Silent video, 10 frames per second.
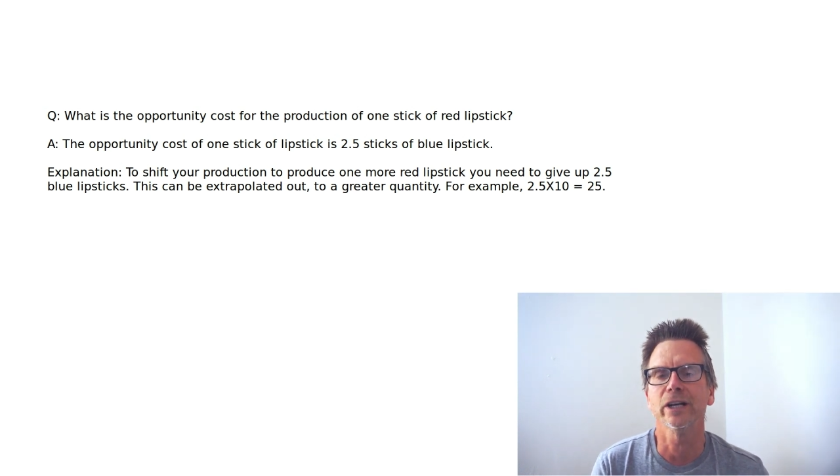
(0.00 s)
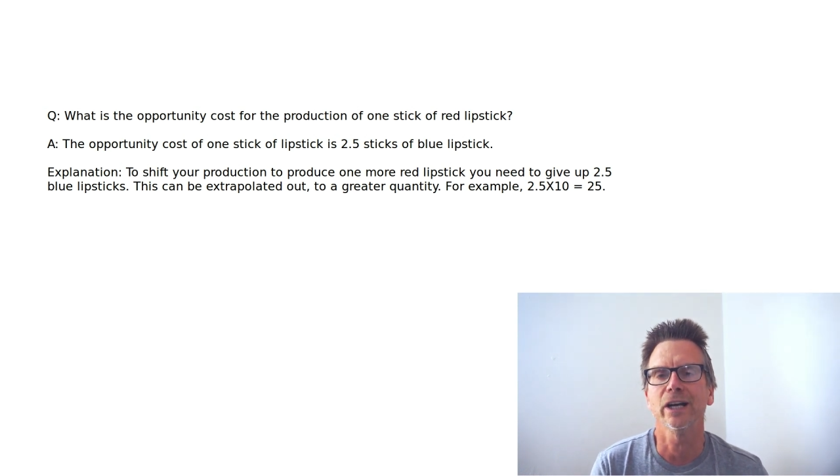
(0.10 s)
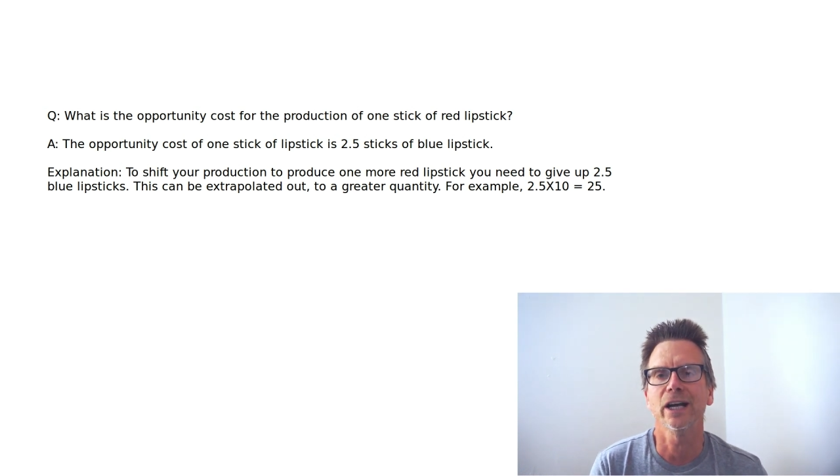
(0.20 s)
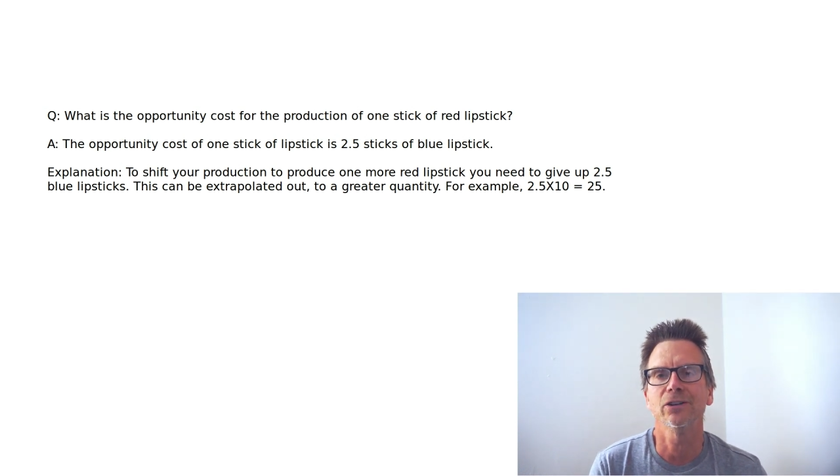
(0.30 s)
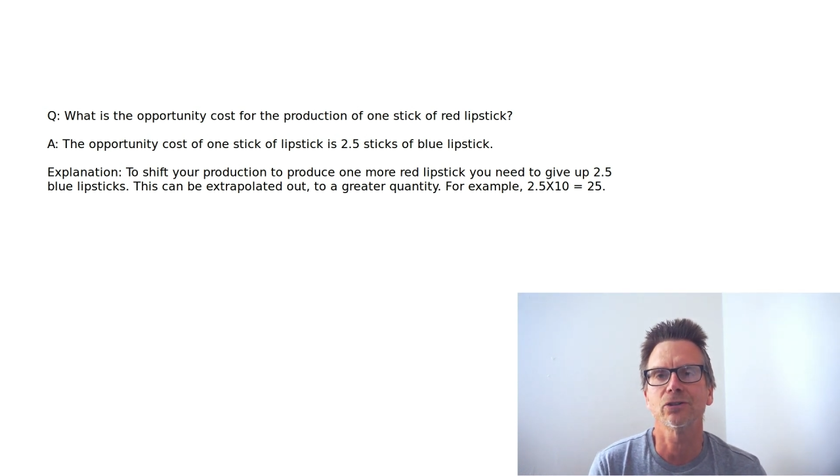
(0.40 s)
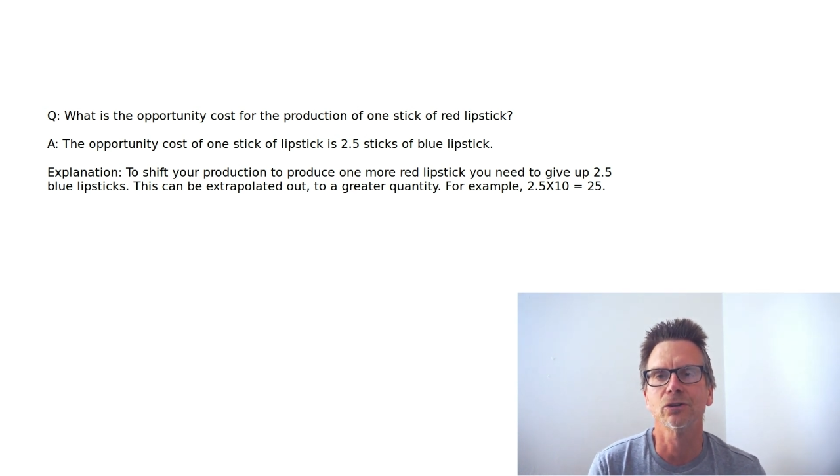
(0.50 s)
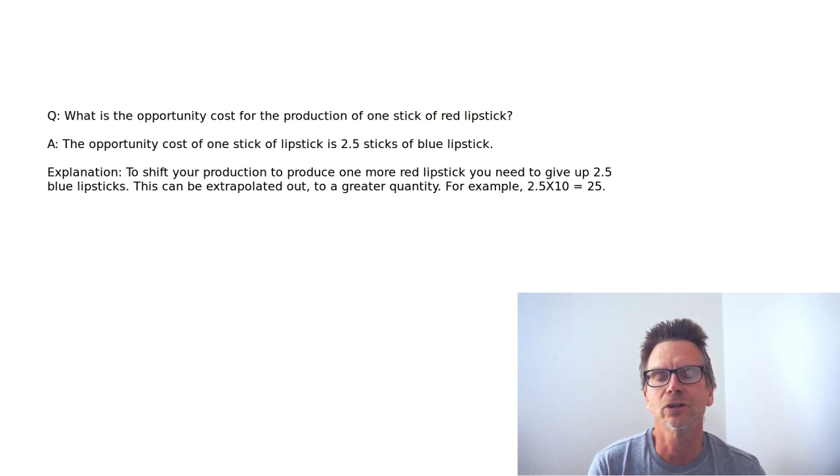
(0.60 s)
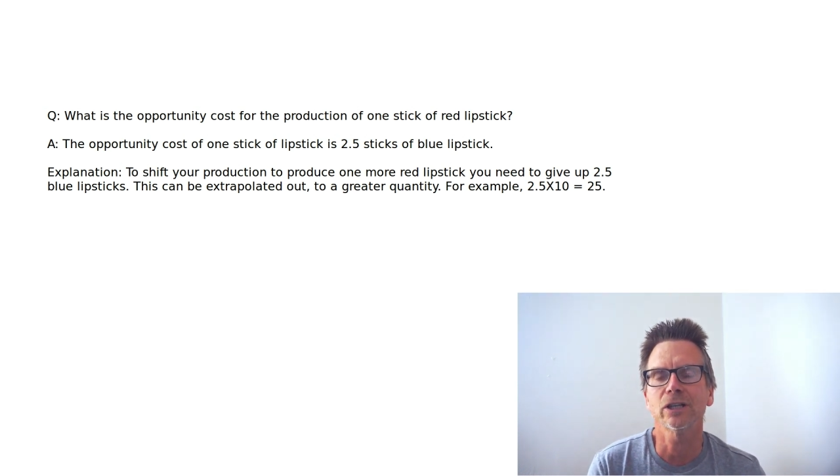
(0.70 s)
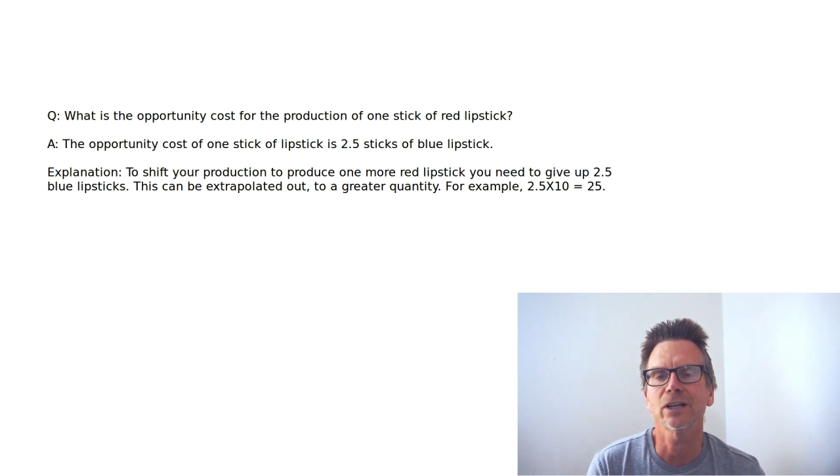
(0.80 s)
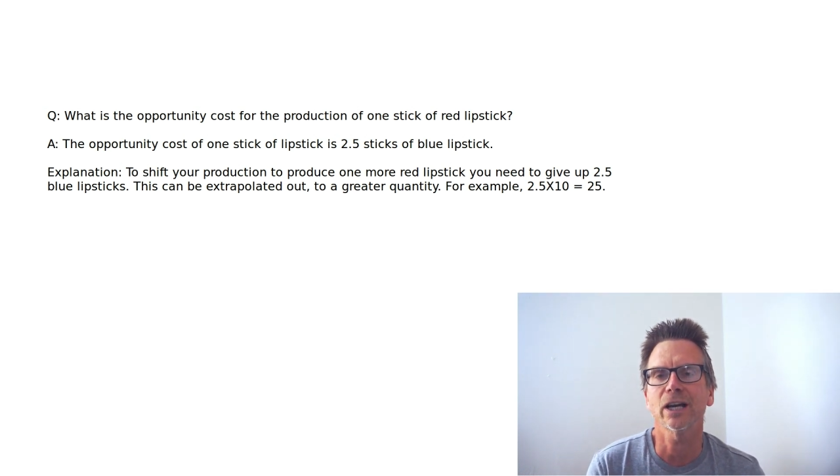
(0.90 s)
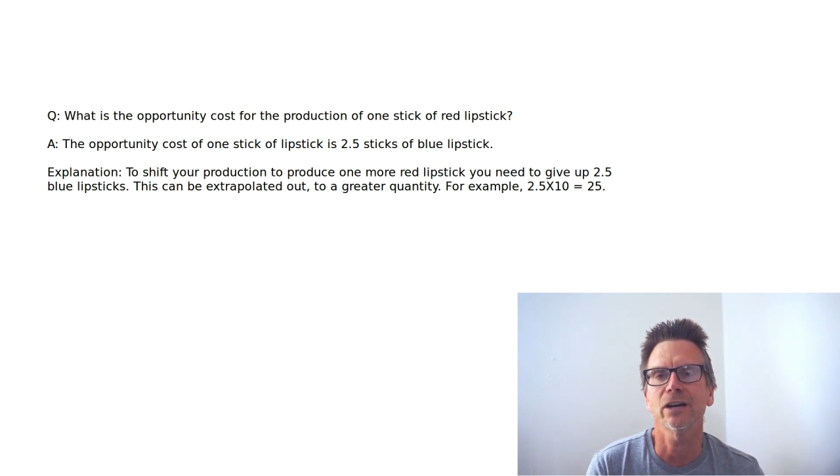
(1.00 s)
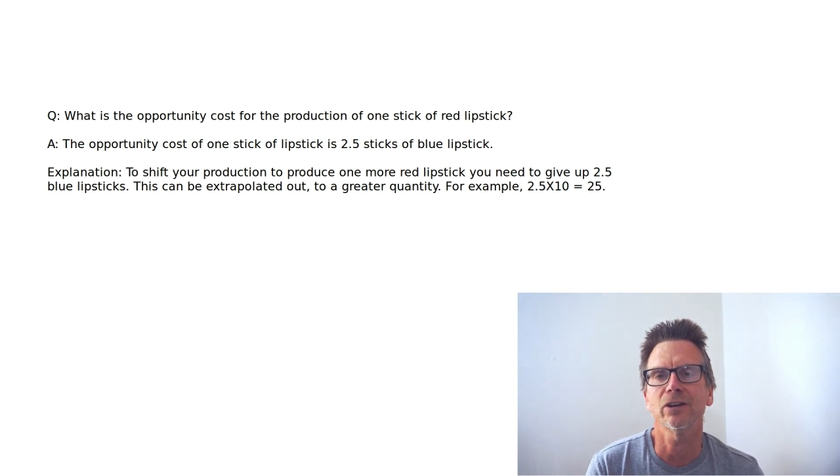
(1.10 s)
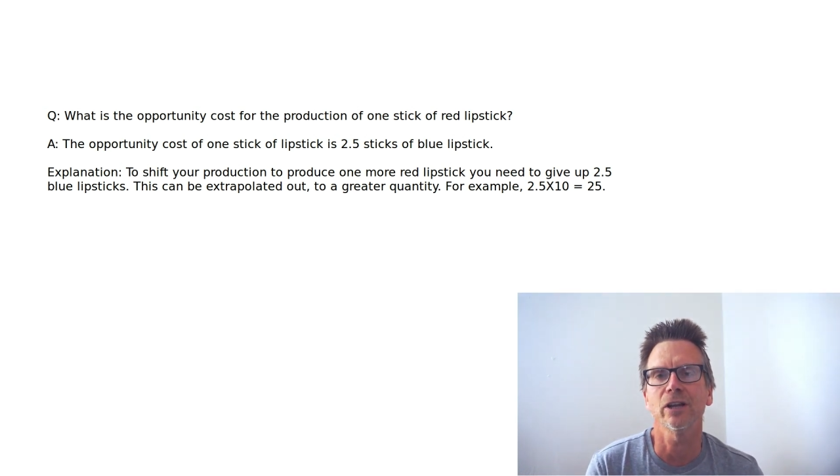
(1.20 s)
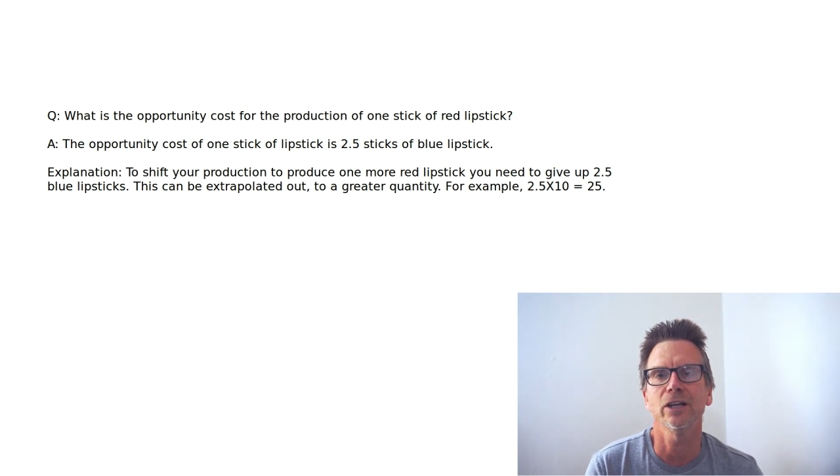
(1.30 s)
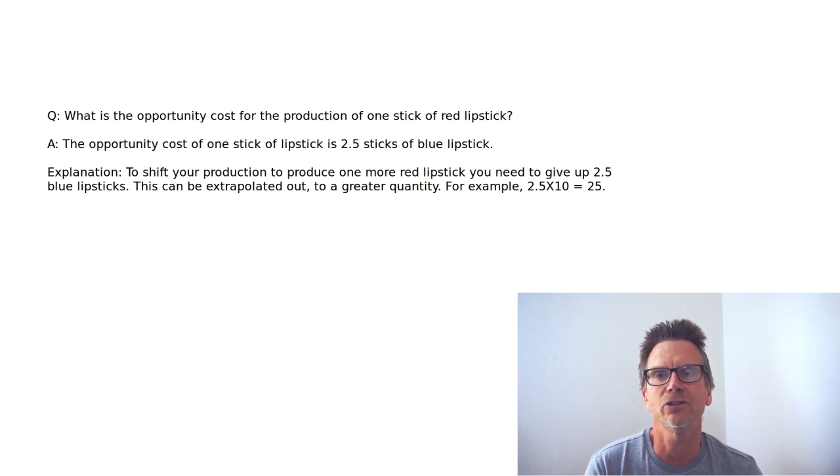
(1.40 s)
it and just look at the
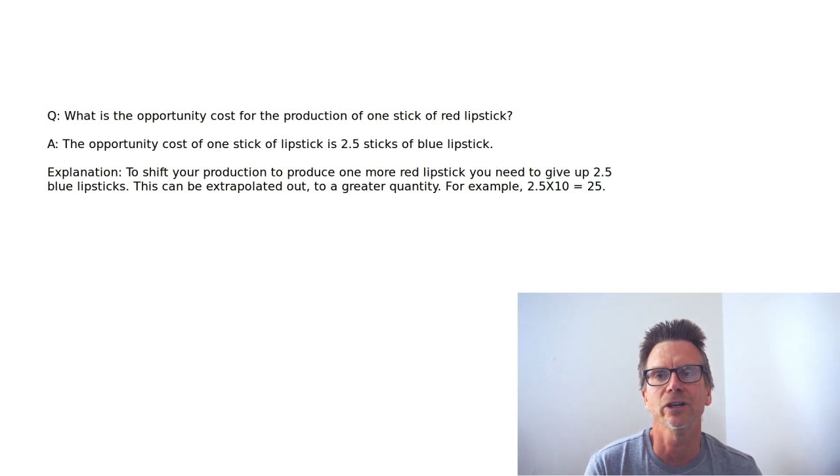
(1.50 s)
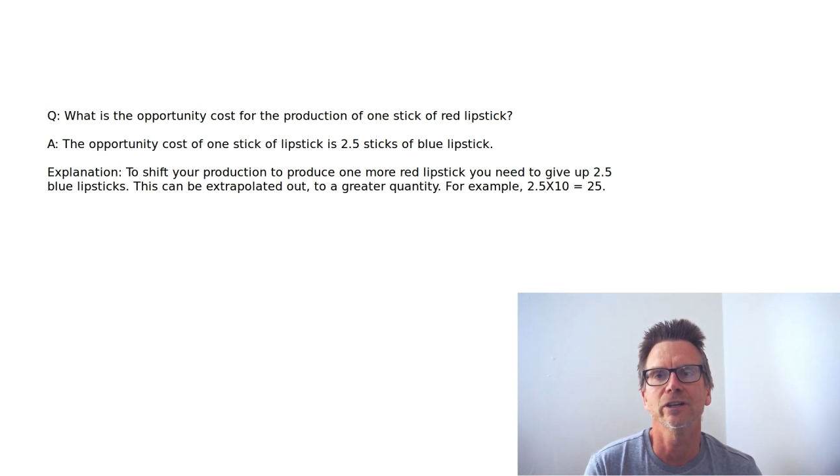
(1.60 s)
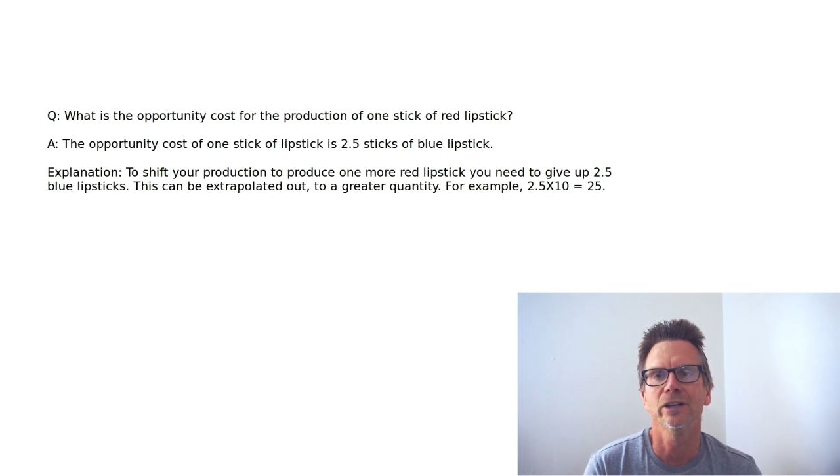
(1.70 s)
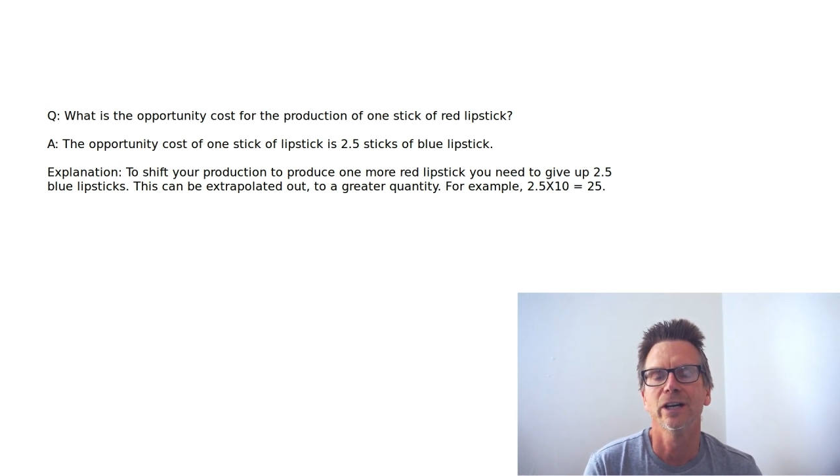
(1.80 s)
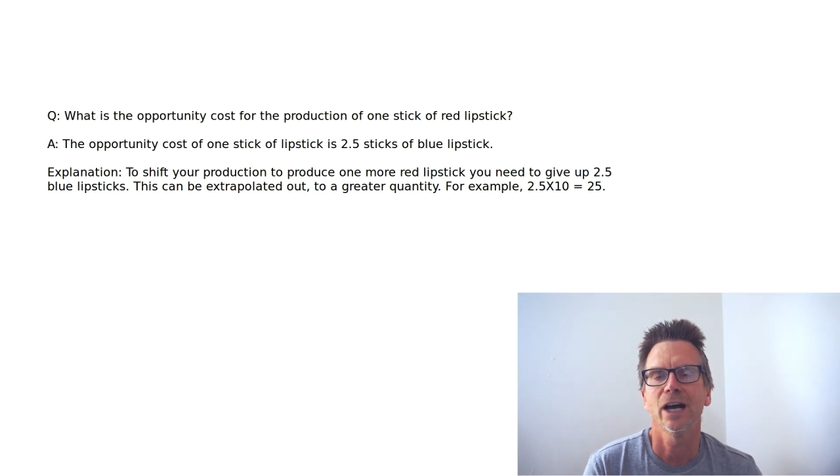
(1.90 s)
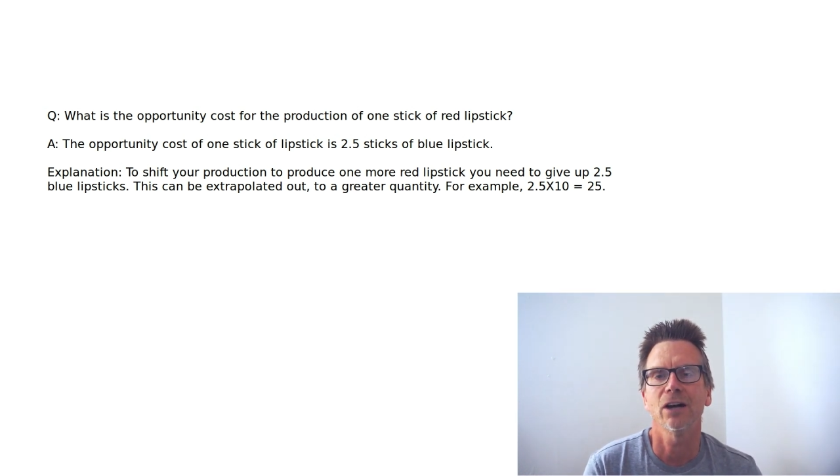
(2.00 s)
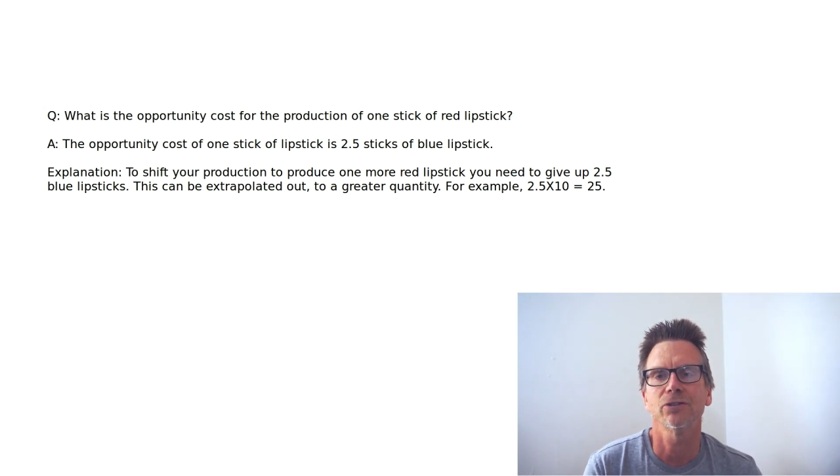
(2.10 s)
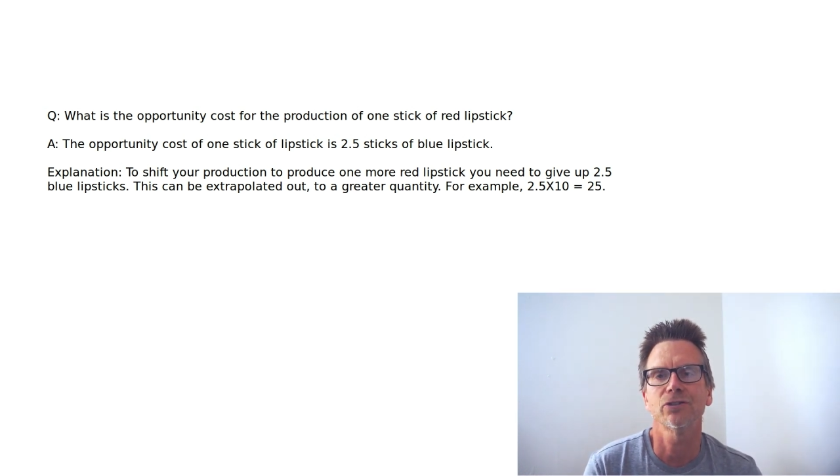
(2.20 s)
calculation, how